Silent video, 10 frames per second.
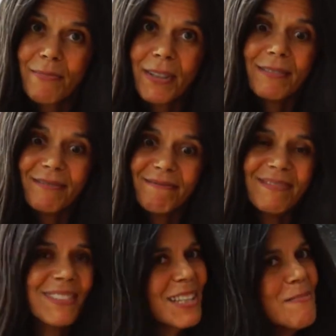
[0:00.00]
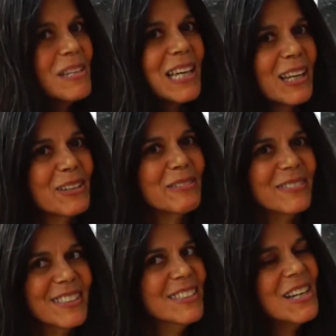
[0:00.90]
But let me tell you,
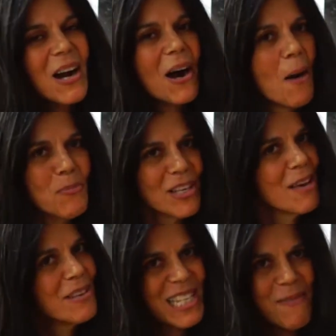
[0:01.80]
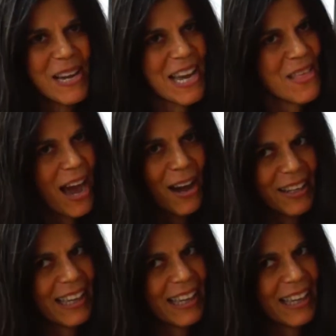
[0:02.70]
I'm not ever sleeping in that hut